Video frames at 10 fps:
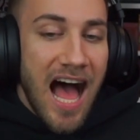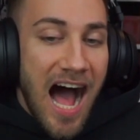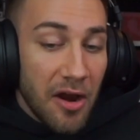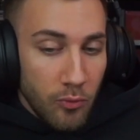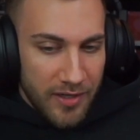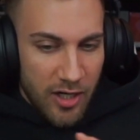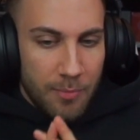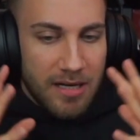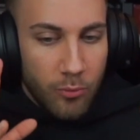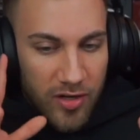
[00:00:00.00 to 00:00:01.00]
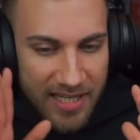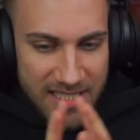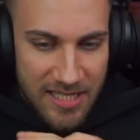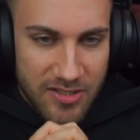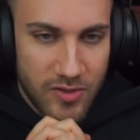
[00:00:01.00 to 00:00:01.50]
I don't really know, but I'm really
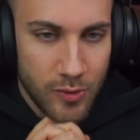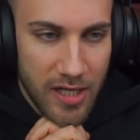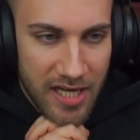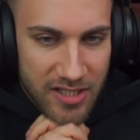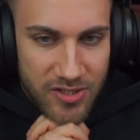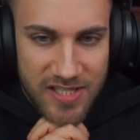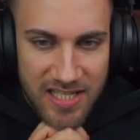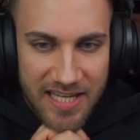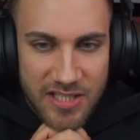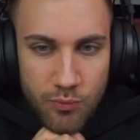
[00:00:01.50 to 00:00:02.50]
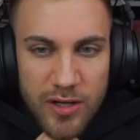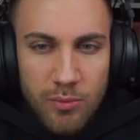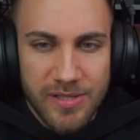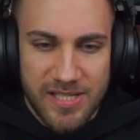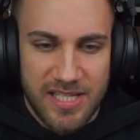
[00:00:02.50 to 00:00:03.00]
excited to see, guys. We
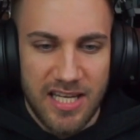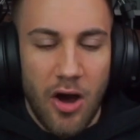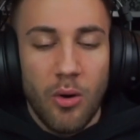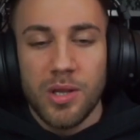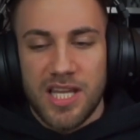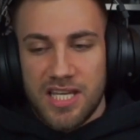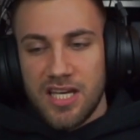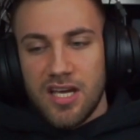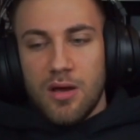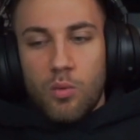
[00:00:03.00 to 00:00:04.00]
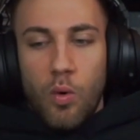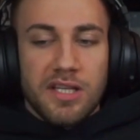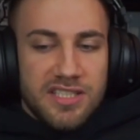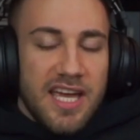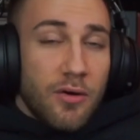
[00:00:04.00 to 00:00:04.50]
will see. Only
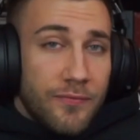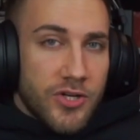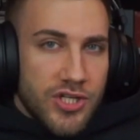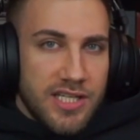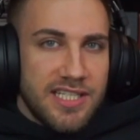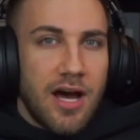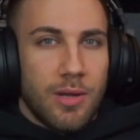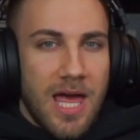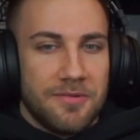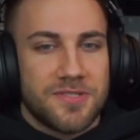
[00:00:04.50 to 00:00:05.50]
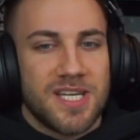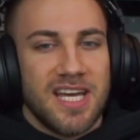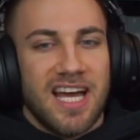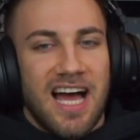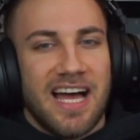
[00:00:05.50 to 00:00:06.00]
1 day officially now left,
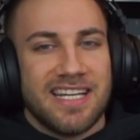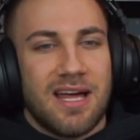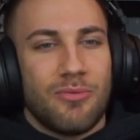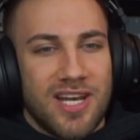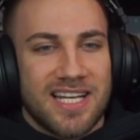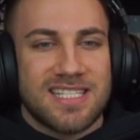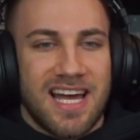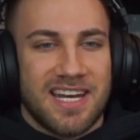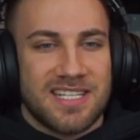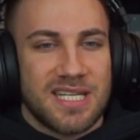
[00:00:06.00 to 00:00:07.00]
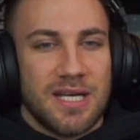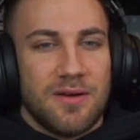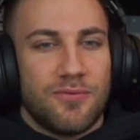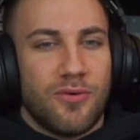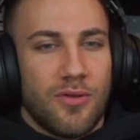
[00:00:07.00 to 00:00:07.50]
and I'm really excited
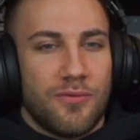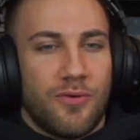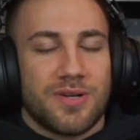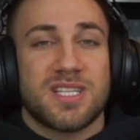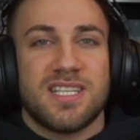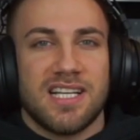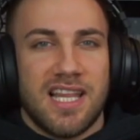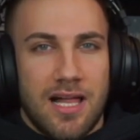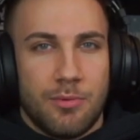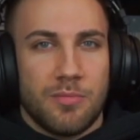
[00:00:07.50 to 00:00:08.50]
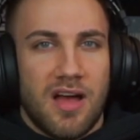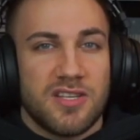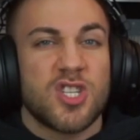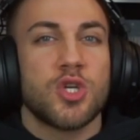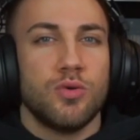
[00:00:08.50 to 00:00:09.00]
for the first single album,
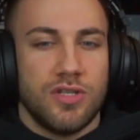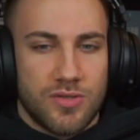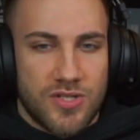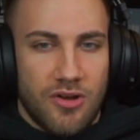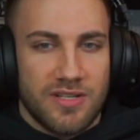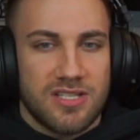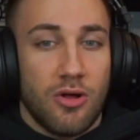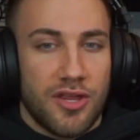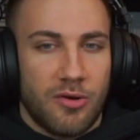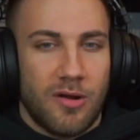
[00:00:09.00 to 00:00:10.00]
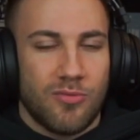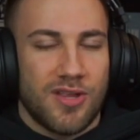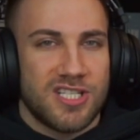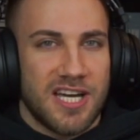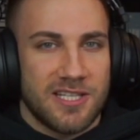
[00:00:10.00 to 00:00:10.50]
guys. 2 new songs on the ground with
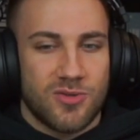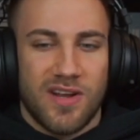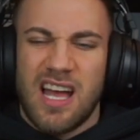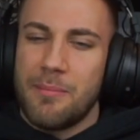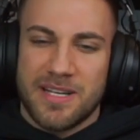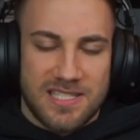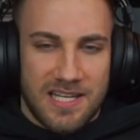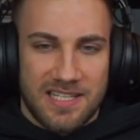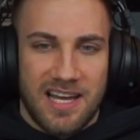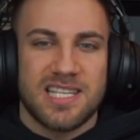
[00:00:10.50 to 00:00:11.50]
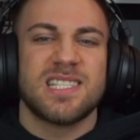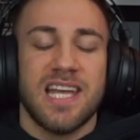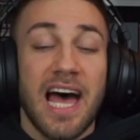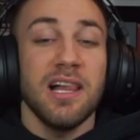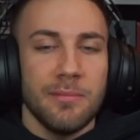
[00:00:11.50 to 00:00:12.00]
the title track. I'm excited, guys.
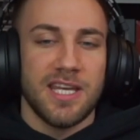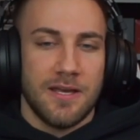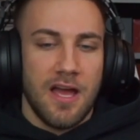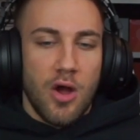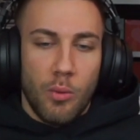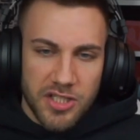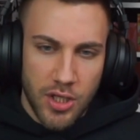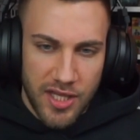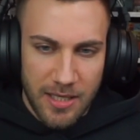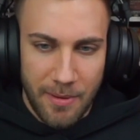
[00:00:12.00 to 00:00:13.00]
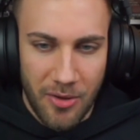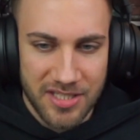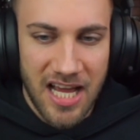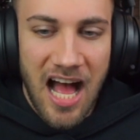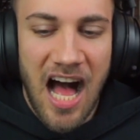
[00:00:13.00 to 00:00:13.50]
Tell me what you think about
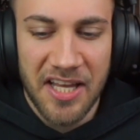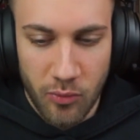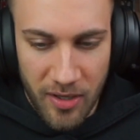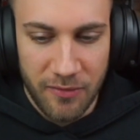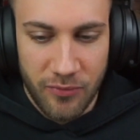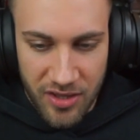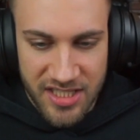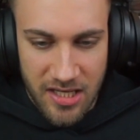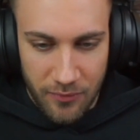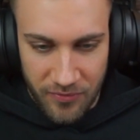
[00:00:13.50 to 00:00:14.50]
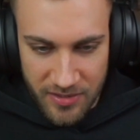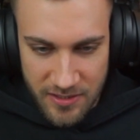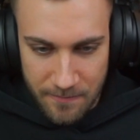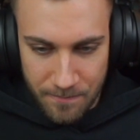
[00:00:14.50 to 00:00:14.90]
it. Are you ready for this outfit?